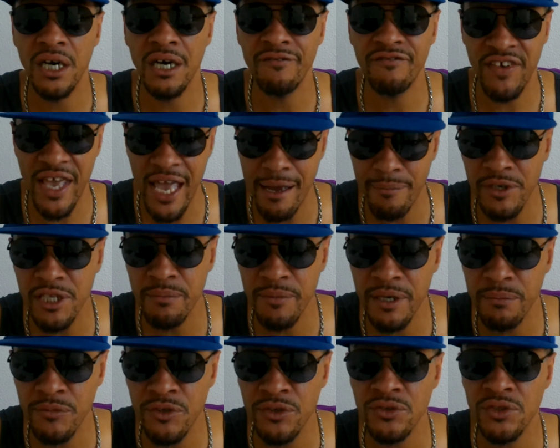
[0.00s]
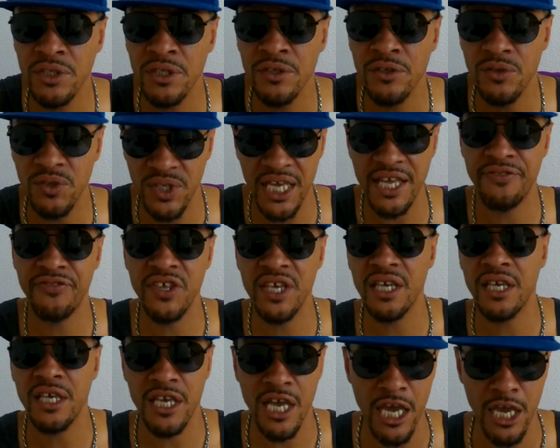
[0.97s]
family members? Do they
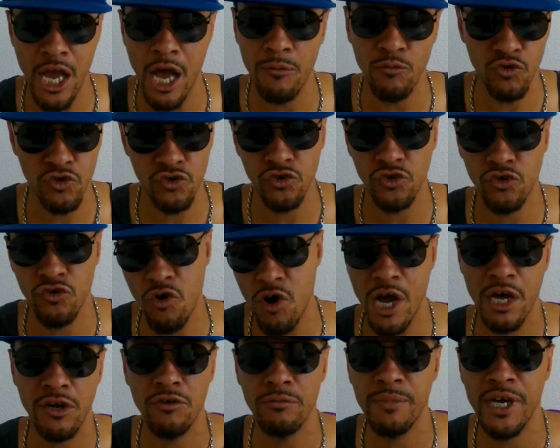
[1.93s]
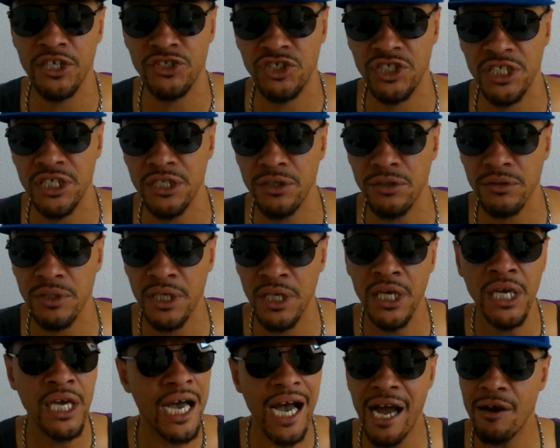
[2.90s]
think, hey, I'm going to go out on my shield?
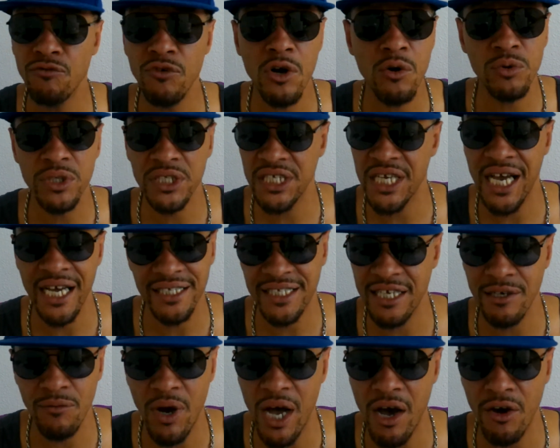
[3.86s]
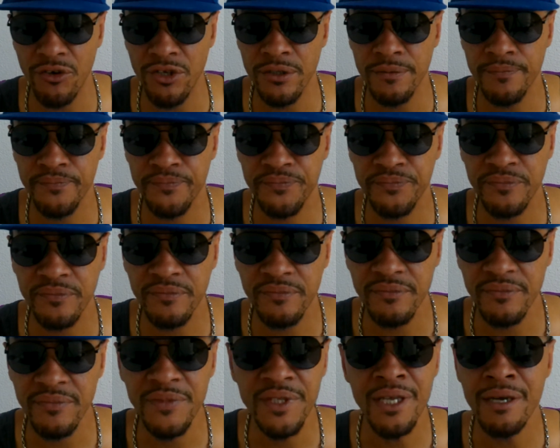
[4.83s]
I roll with Deontay Wilder.
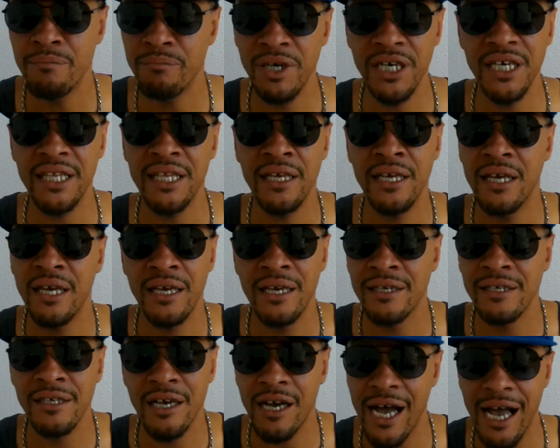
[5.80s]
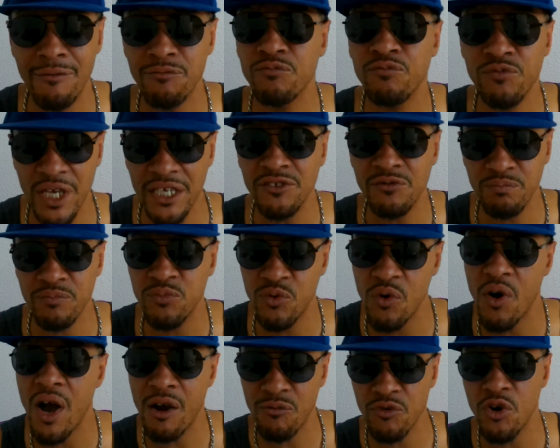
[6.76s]
But that's
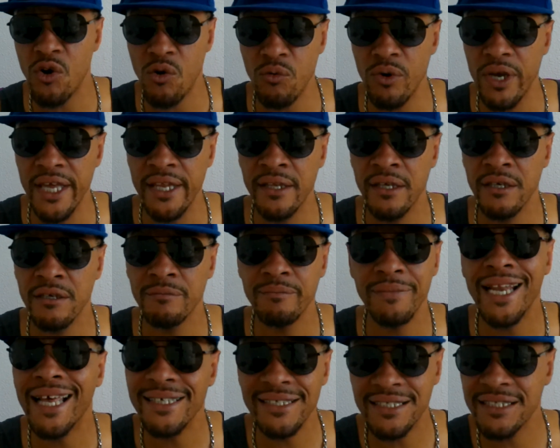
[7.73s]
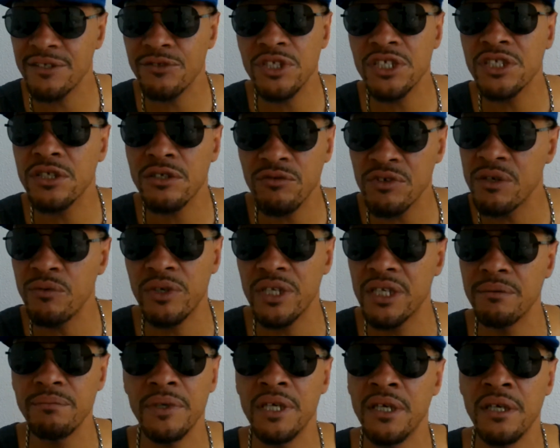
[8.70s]
who I roll with. But I still disagree with
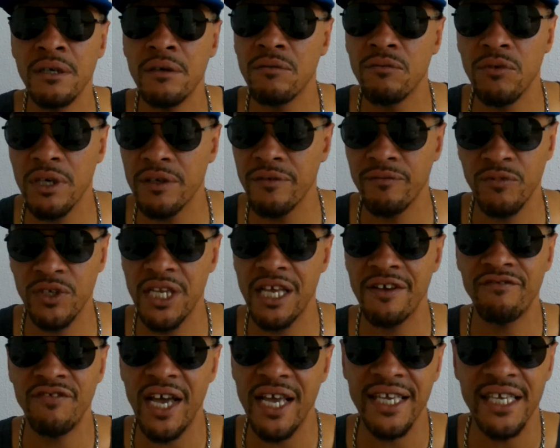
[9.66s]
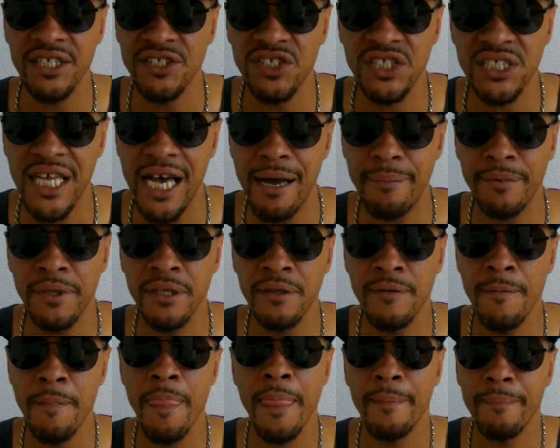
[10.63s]
him when that fight getting stopped.
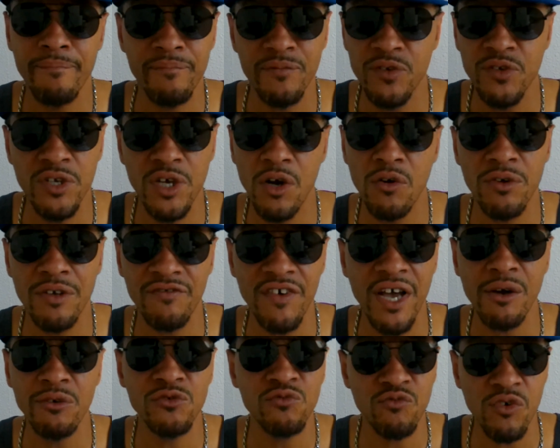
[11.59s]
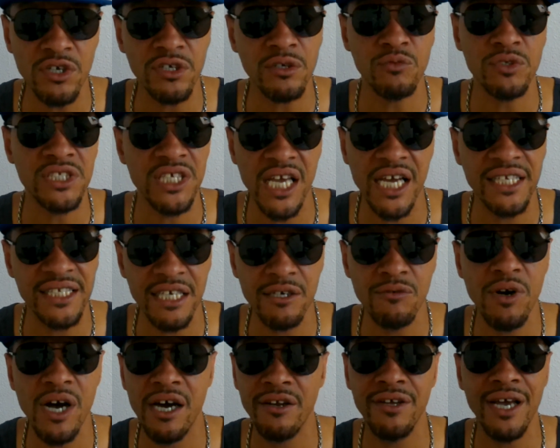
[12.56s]
You know, if I was working with Deontay
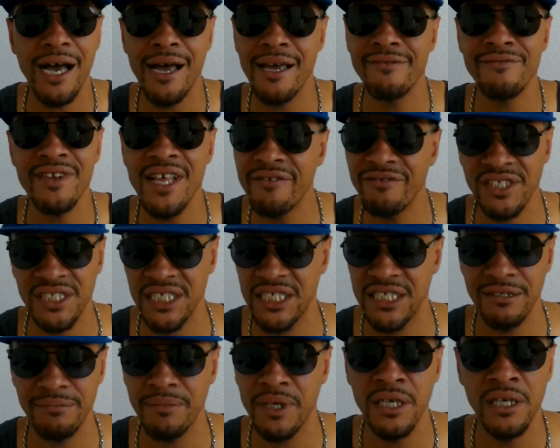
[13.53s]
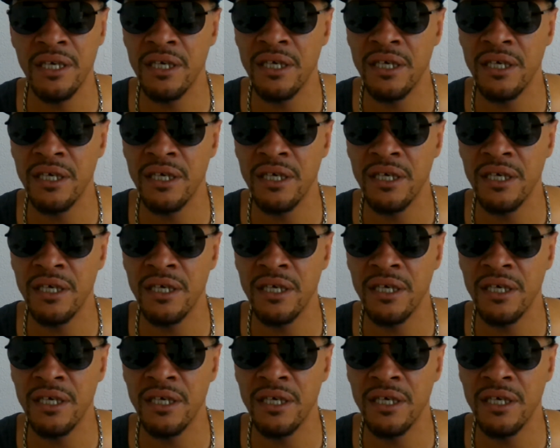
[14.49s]
Wilder, I'd never seen him